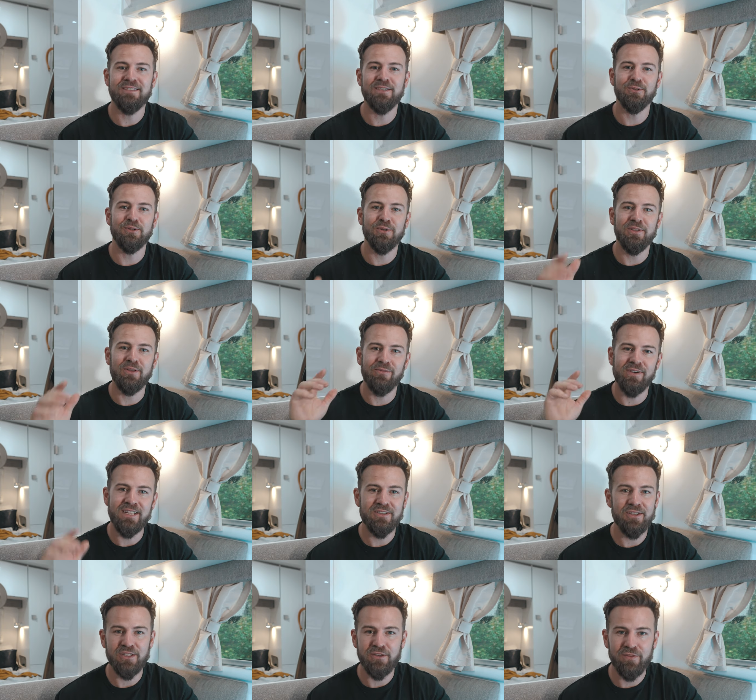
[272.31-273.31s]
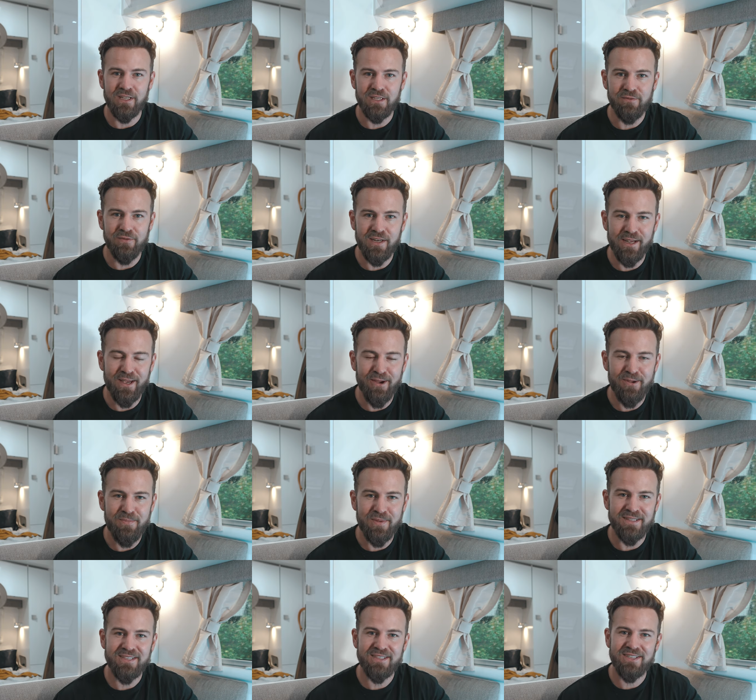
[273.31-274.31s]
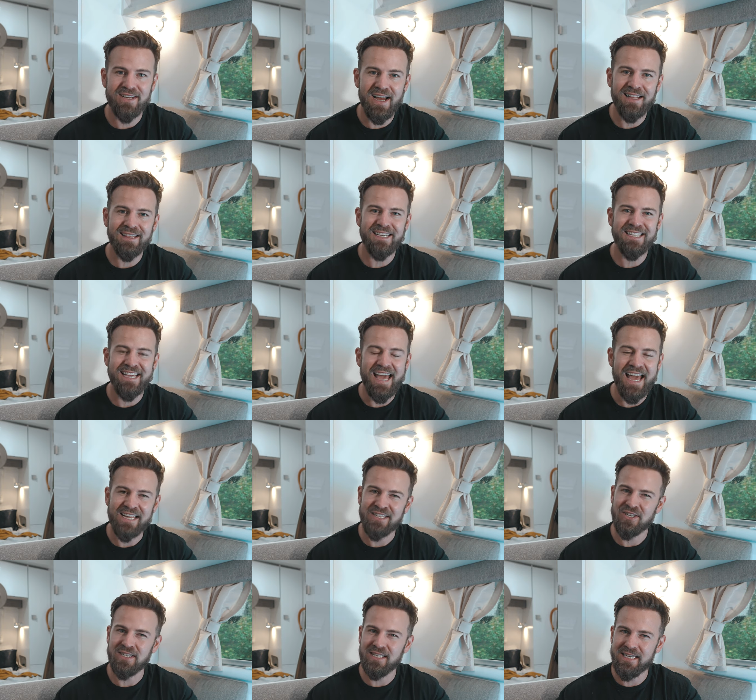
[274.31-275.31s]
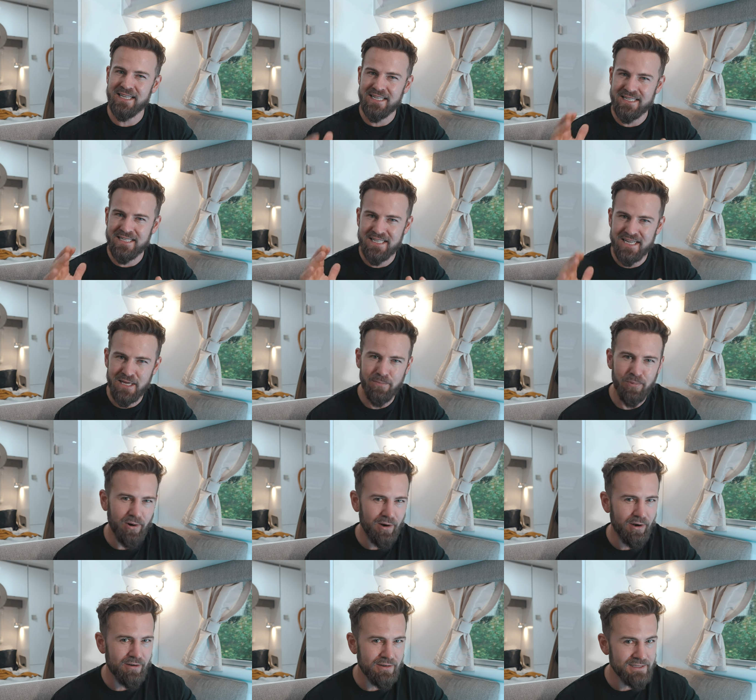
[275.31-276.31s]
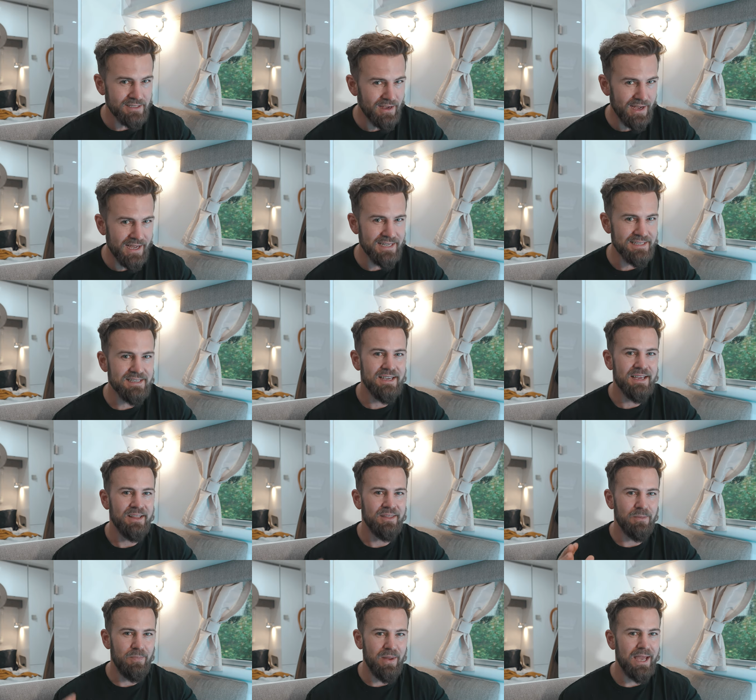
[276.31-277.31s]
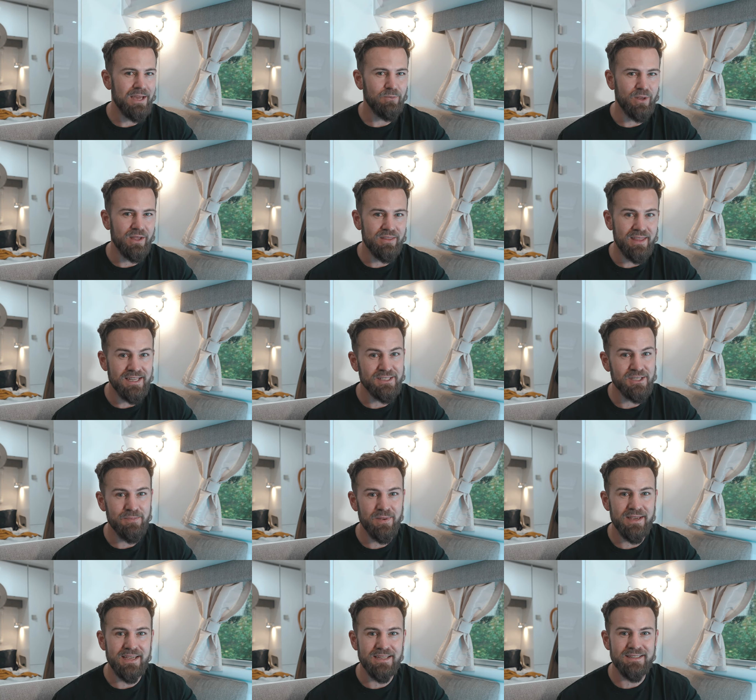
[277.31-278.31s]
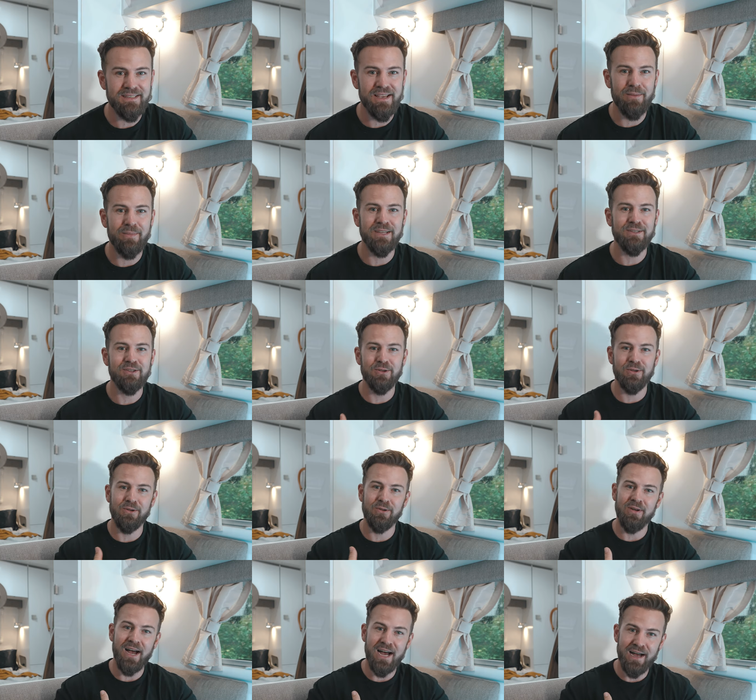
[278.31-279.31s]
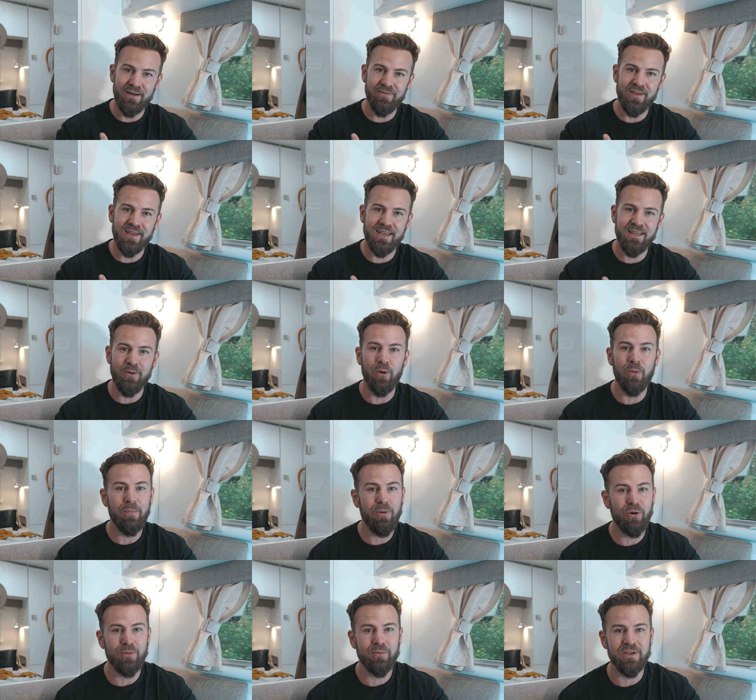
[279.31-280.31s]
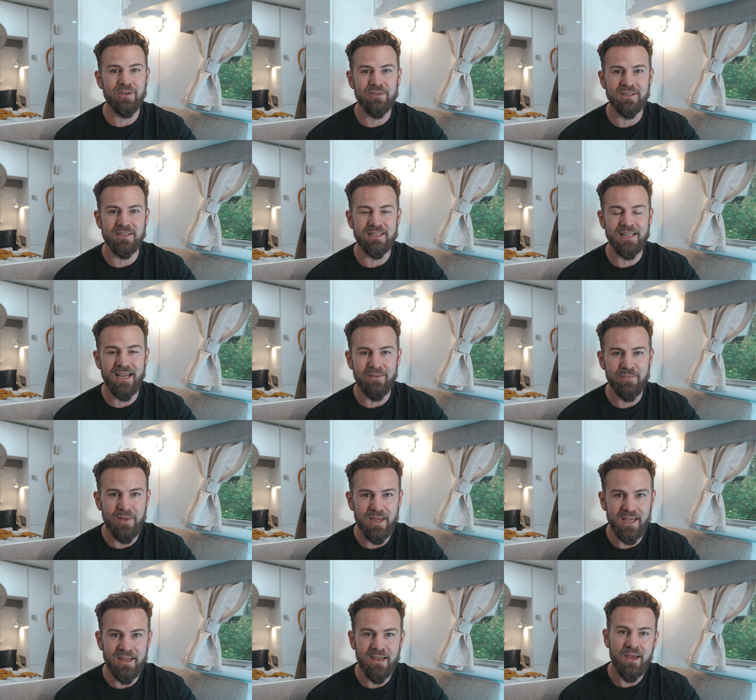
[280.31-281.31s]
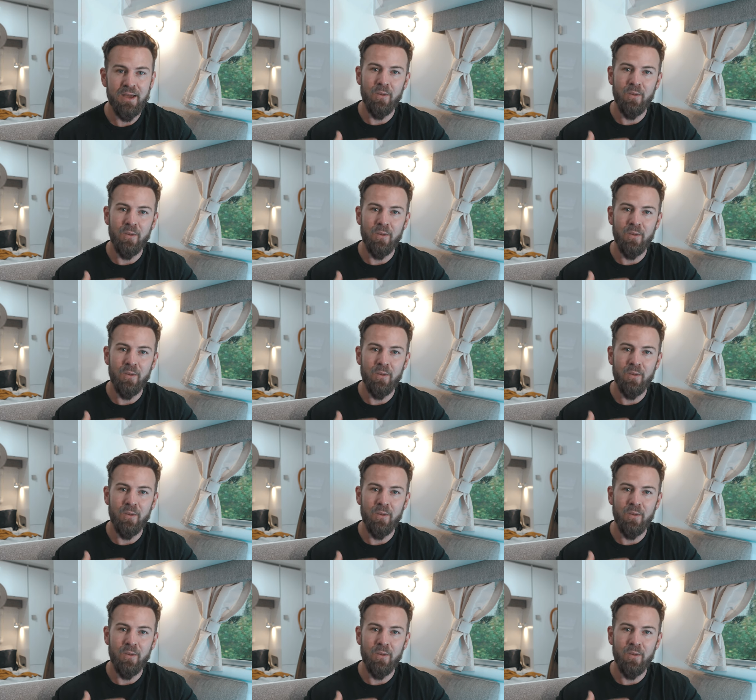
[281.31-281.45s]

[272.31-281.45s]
until doing the research for this video, but Starlink actually deprioritize the bandwidth and speeds coming to R V or portable users like me